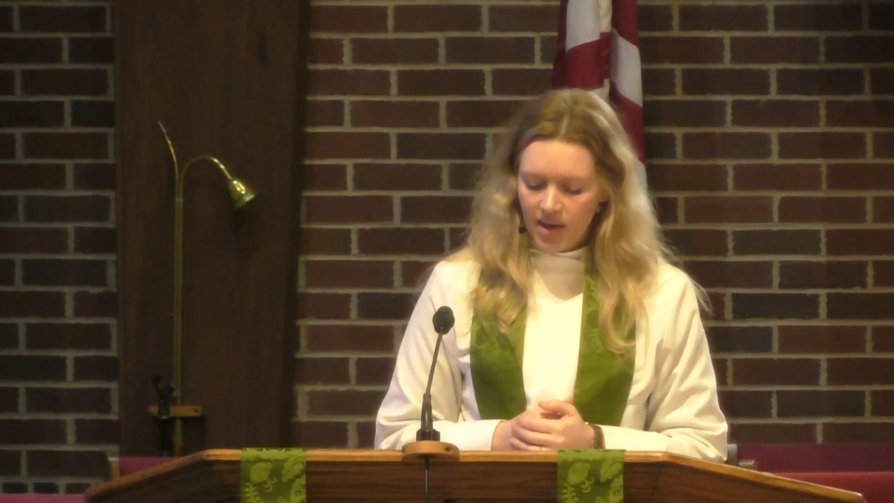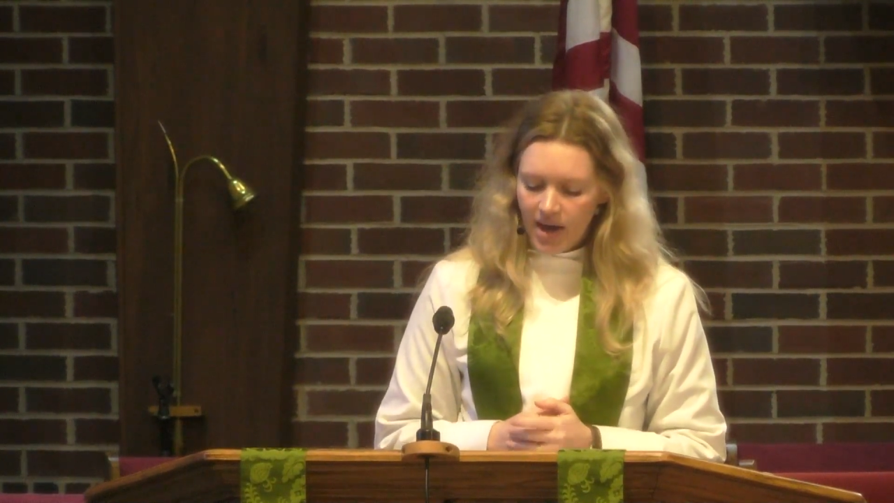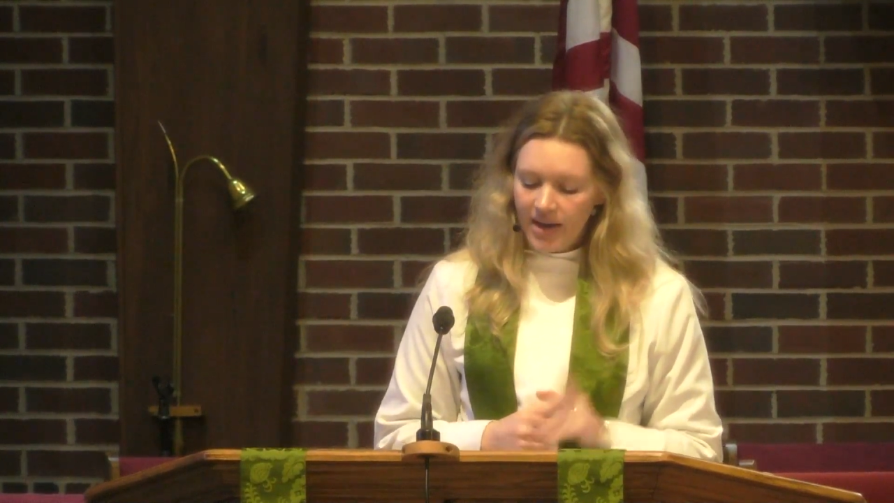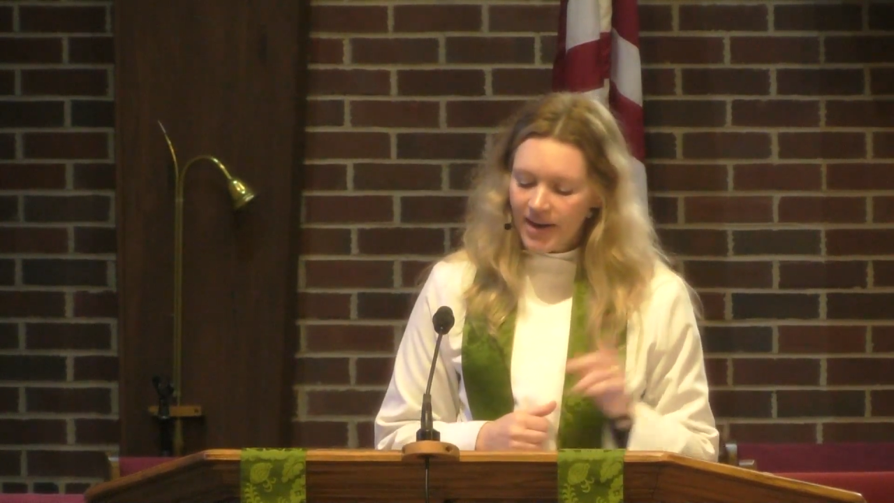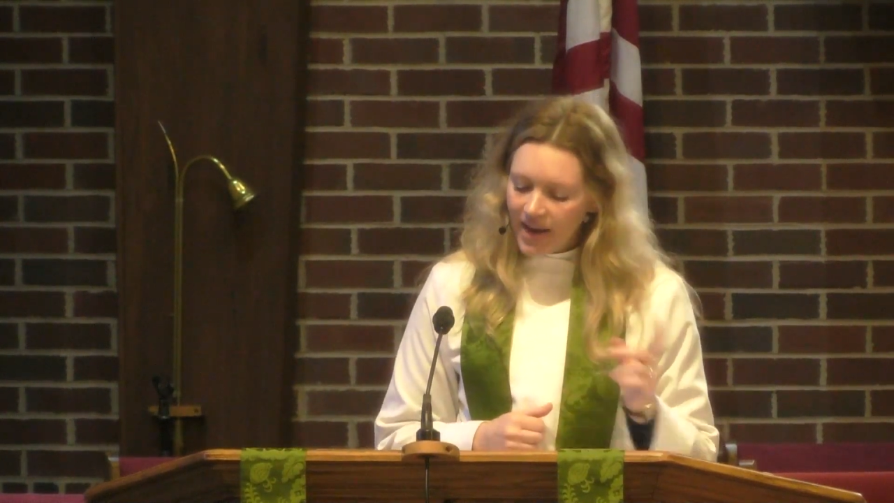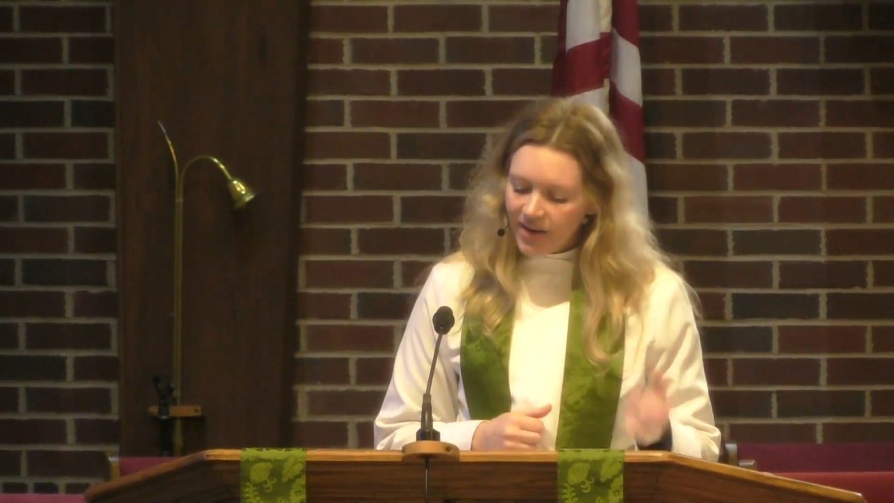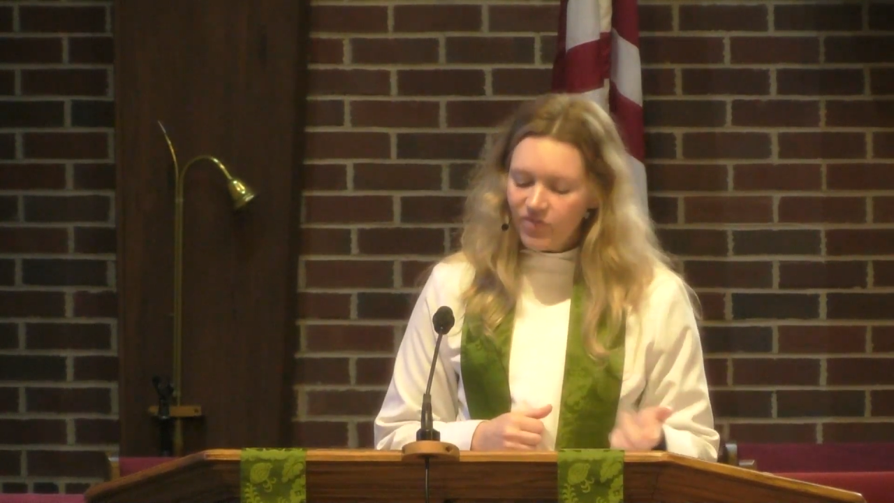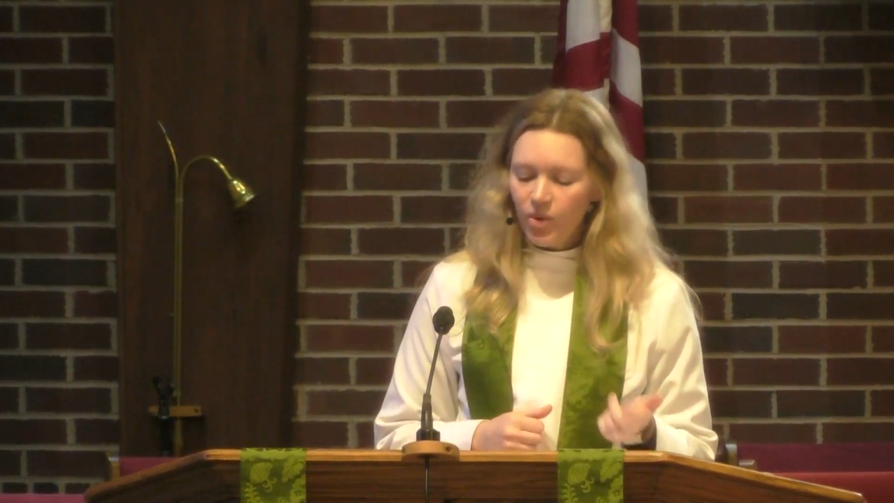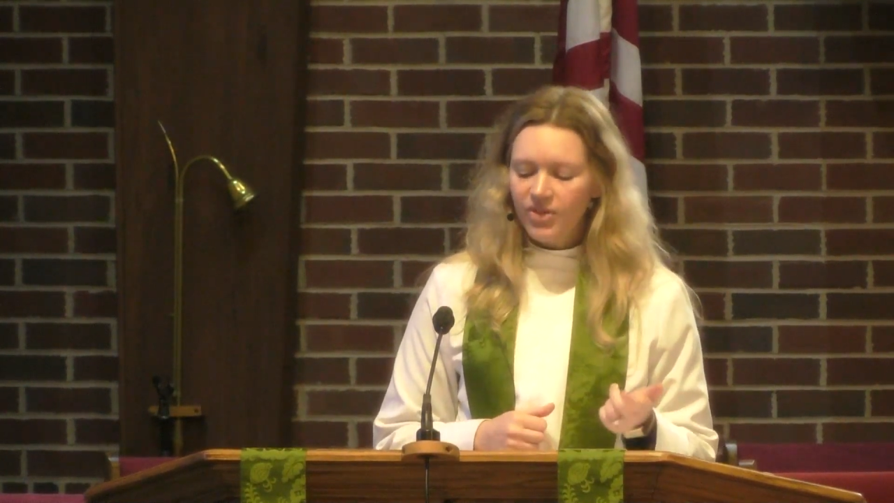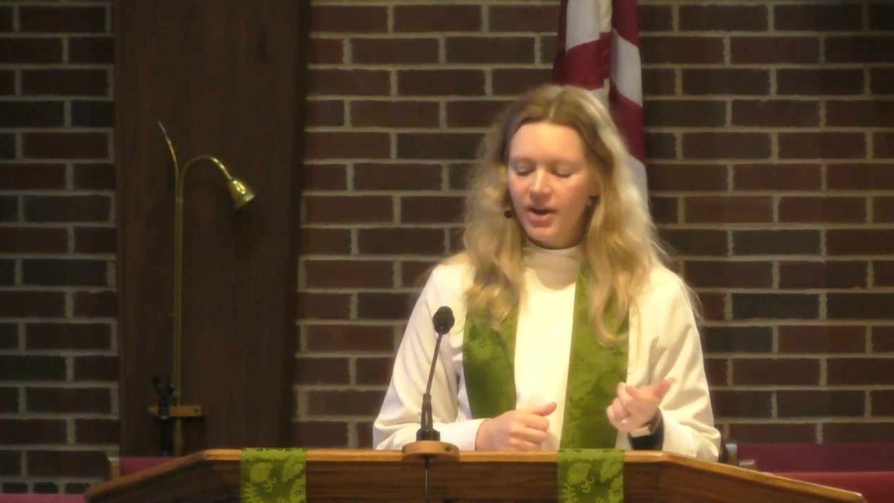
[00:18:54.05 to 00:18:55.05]
a native
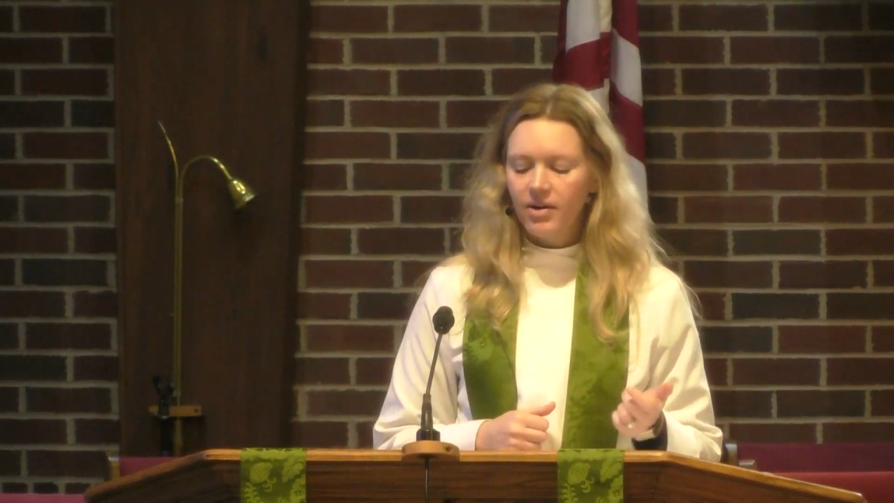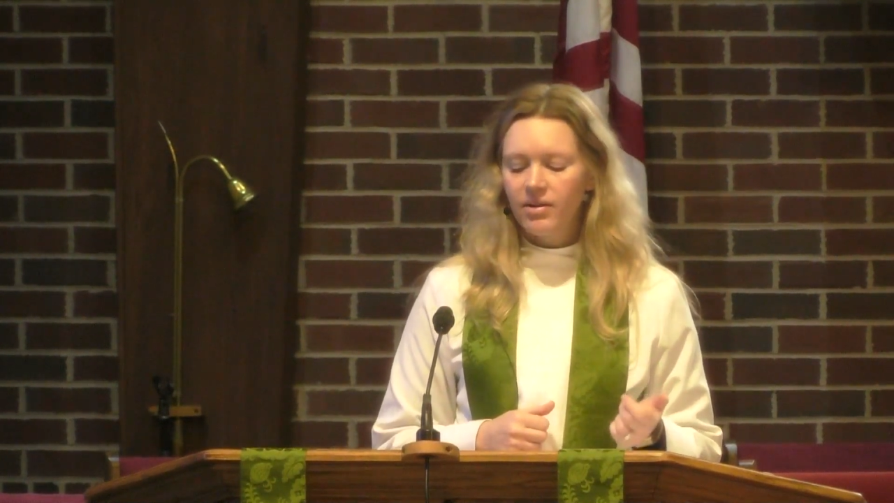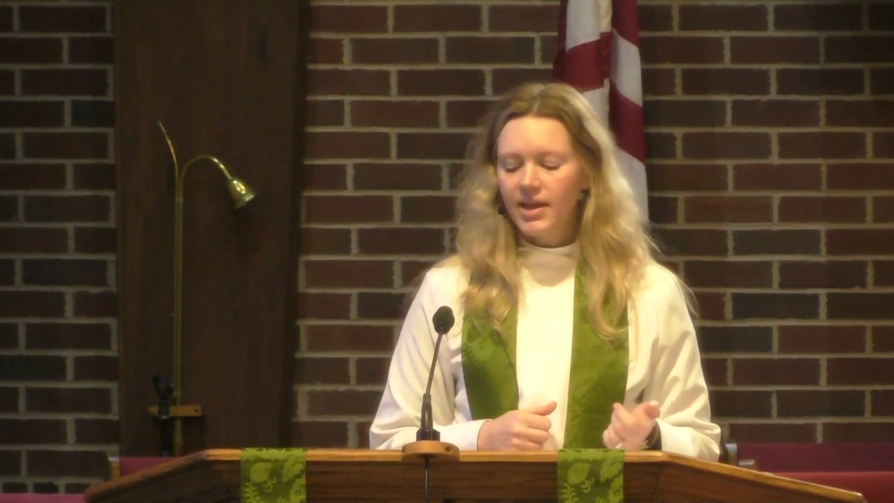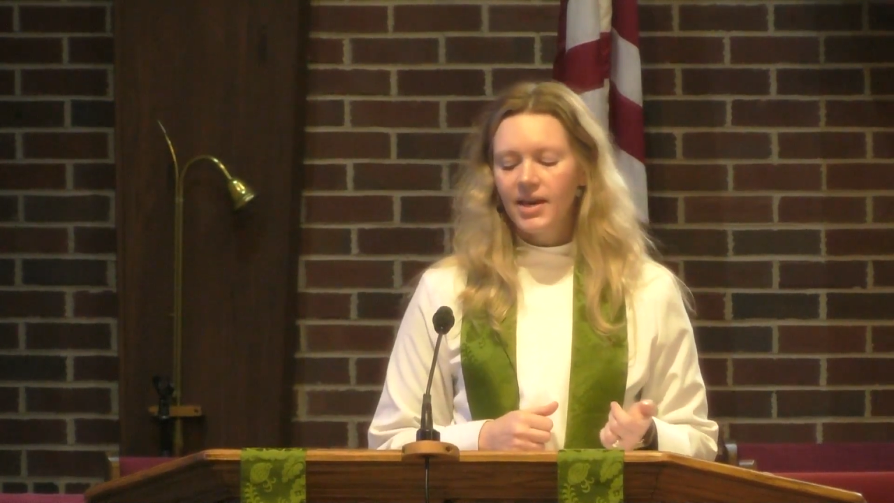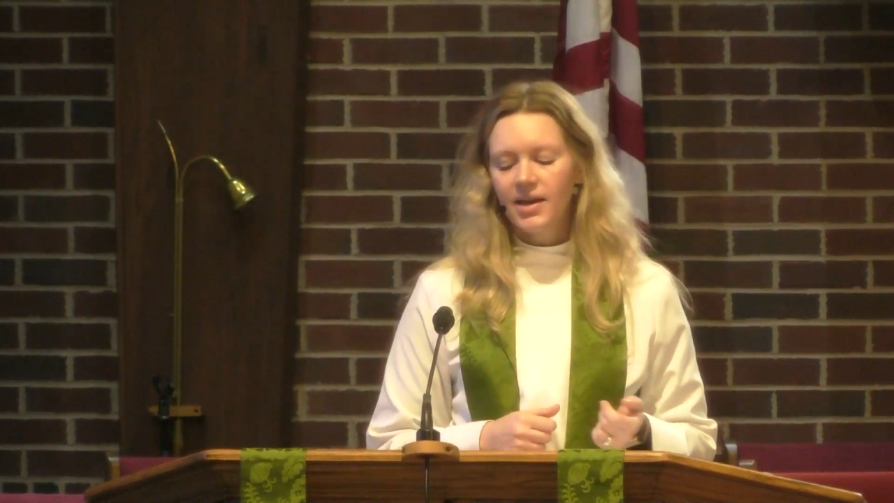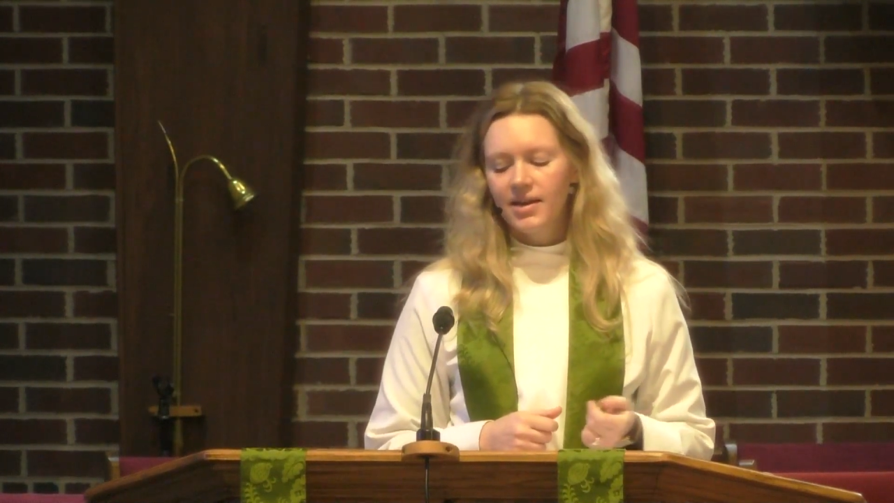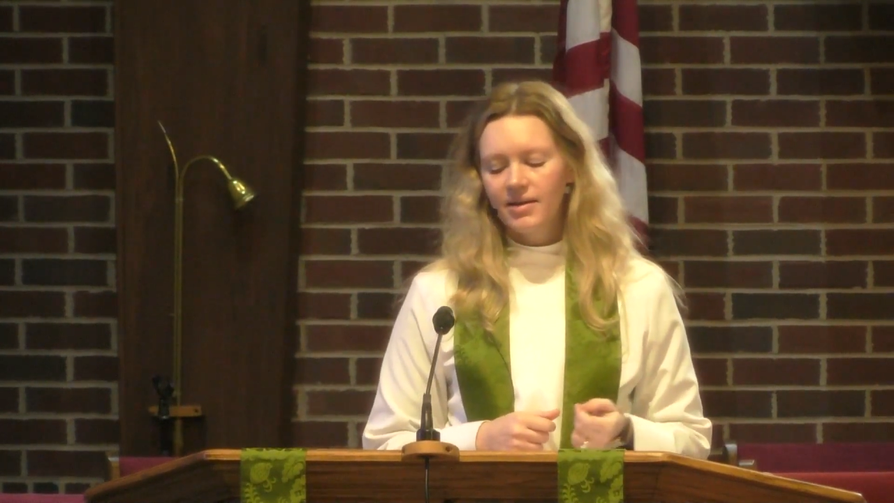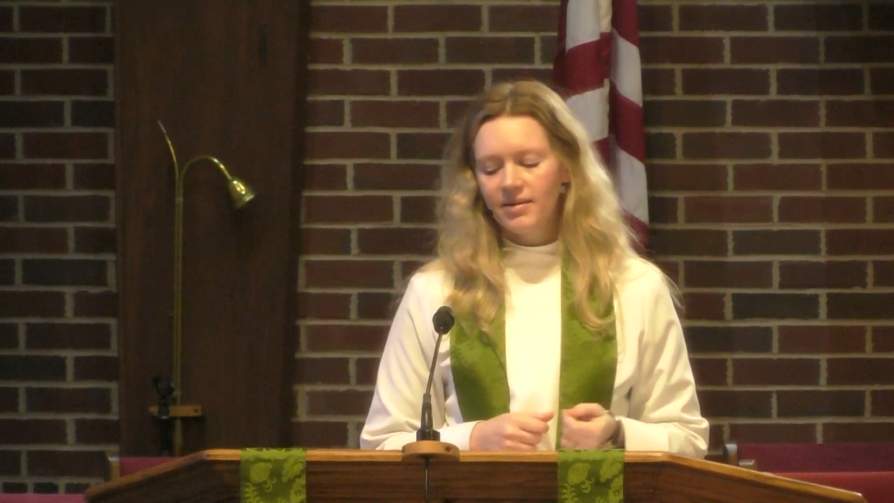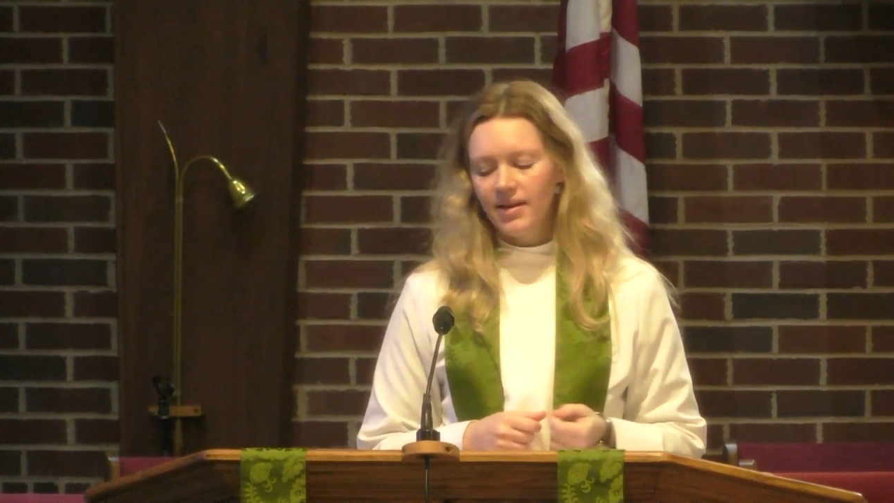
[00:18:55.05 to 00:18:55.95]
North Carolinian